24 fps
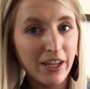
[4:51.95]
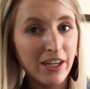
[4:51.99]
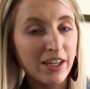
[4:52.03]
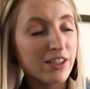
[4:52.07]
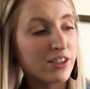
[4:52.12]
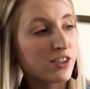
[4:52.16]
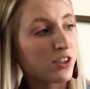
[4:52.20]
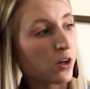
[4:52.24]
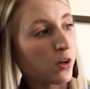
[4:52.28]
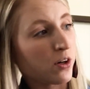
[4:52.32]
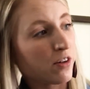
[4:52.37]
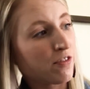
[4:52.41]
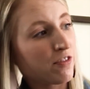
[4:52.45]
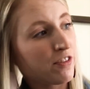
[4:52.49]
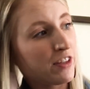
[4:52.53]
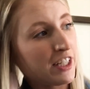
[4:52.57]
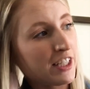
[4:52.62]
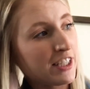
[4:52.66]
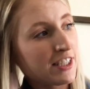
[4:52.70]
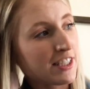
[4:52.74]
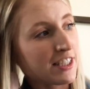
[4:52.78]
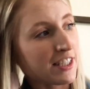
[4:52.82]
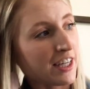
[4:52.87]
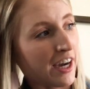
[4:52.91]
So if
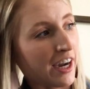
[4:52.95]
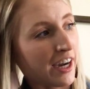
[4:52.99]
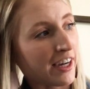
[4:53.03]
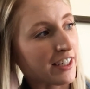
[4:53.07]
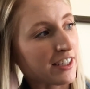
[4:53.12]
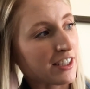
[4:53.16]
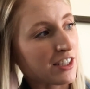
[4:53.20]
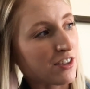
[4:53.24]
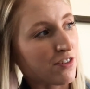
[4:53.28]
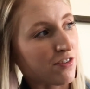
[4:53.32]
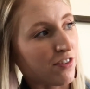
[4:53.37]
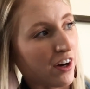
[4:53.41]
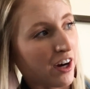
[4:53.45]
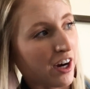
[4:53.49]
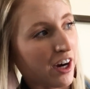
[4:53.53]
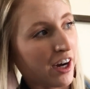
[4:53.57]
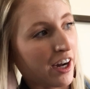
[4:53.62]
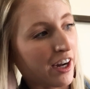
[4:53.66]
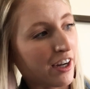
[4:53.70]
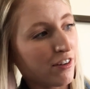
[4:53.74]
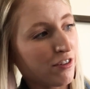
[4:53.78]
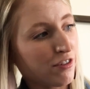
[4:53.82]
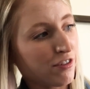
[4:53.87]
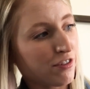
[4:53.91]
this side is
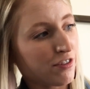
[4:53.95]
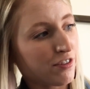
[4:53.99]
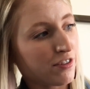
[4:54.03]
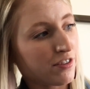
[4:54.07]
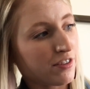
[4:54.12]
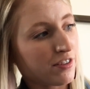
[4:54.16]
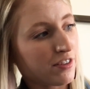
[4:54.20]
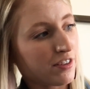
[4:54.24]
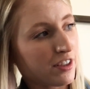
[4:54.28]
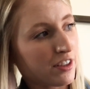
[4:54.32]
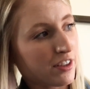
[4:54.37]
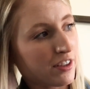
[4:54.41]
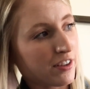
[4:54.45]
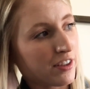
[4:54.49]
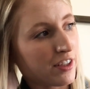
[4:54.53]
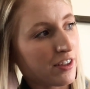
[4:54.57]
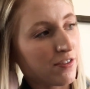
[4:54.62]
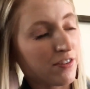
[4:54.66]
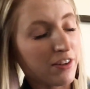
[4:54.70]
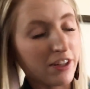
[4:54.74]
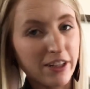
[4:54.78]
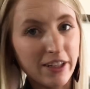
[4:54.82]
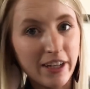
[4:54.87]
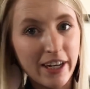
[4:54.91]
5, if
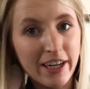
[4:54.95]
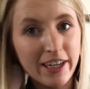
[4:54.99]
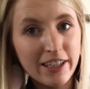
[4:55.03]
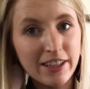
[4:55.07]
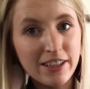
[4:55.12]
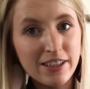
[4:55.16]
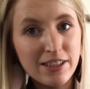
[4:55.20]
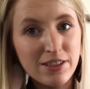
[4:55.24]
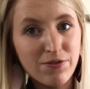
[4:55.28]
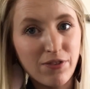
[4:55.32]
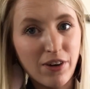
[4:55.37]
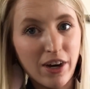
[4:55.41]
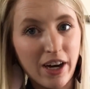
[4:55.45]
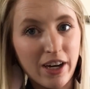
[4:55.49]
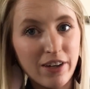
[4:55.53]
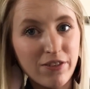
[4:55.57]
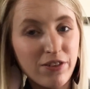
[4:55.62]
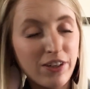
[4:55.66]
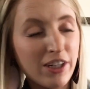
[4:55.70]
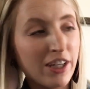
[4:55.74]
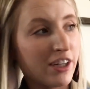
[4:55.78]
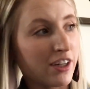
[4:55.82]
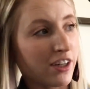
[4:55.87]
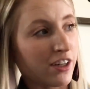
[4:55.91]
the length is 5
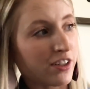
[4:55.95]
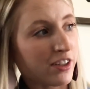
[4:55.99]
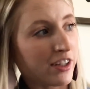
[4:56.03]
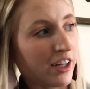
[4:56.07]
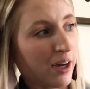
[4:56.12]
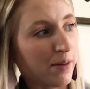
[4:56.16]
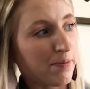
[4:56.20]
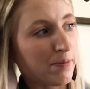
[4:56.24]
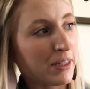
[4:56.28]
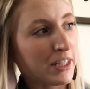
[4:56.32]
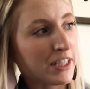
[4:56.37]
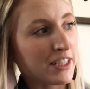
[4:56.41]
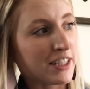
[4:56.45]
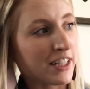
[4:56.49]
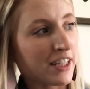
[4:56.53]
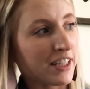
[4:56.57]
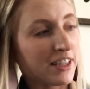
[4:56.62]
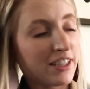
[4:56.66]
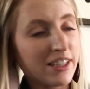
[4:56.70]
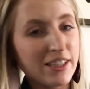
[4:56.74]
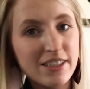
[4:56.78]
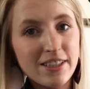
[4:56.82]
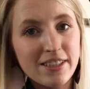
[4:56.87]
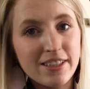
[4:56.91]
here, that means that
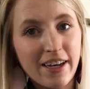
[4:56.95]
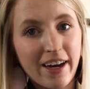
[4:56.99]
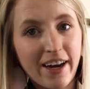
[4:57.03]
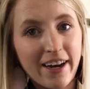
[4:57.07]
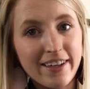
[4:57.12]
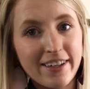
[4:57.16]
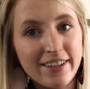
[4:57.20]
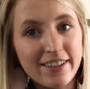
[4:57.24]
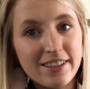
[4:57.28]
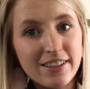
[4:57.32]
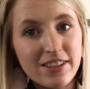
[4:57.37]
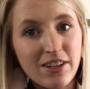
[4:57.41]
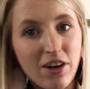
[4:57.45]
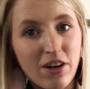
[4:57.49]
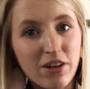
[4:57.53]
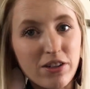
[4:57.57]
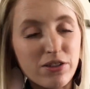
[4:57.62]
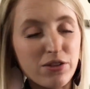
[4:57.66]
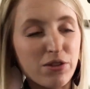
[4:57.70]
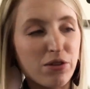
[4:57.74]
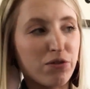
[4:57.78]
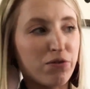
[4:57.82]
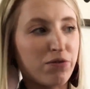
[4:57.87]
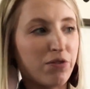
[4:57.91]
this side is
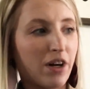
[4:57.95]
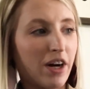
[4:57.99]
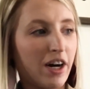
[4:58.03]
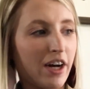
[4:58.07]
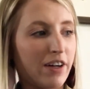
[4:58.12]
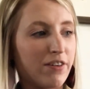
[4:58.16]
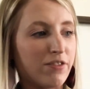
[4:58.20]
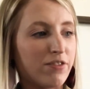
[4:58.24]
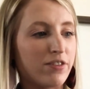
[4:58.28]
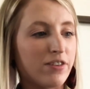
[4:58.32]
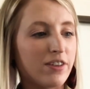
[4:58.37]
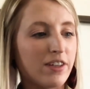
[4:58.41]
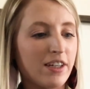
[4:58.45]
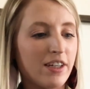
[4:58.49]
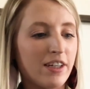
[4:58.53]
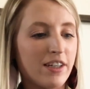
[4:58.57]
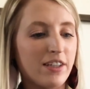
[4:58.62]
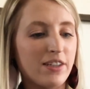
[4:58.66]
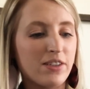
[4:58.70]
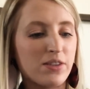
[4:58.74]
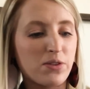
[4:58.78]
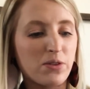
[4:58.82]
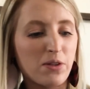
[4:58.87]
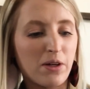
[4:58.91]
also 5.
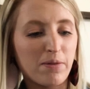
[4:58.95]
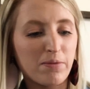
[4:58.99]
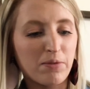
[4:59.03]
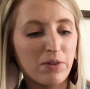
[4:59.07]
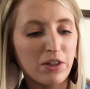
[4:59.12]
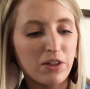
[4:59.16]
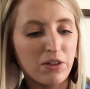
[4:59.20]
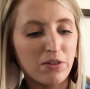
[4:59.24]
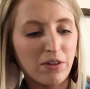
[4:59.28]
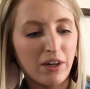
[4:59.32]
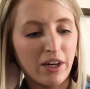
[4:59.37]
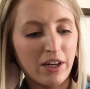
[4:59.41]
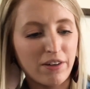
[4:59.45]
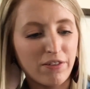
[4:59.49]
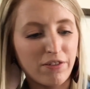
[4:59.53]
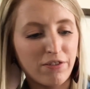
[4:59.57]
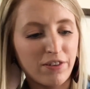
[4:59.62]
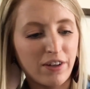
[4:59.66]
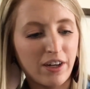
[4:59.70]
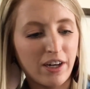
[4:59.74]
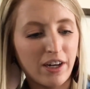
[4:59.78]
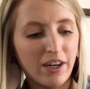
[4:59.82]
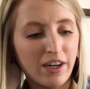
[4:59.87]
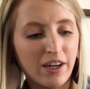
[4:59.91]
So I'm going to write a
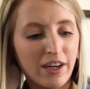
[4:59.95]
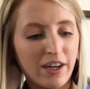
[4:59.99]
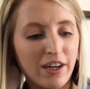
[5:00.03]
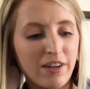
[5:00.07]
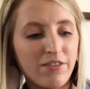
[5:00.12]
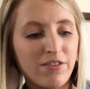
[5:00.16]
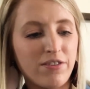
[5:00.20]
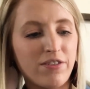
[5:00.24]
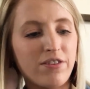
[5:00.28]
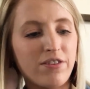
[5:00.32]
5